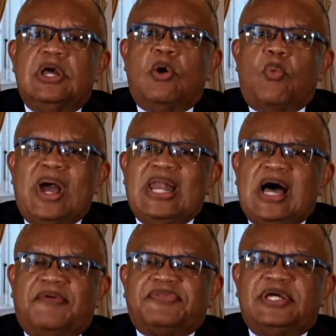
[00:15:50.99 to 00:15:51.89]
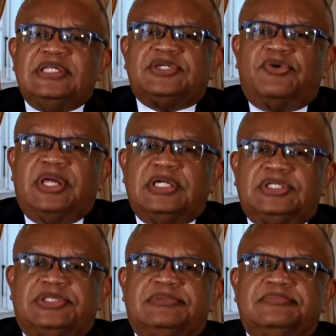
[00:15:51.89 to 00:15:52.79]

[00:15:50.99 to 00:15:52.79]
well after its creation.